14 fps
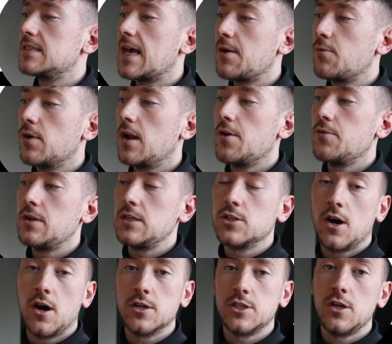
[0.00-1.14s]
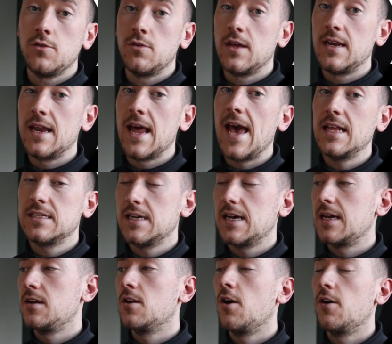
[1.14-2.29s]
they will only charge you the net
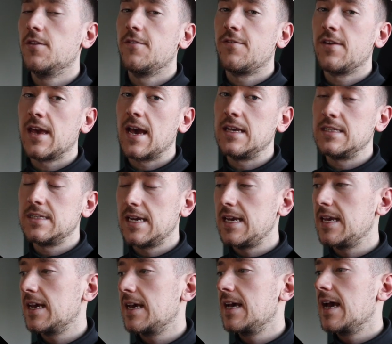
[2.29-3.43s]
and not the VAT.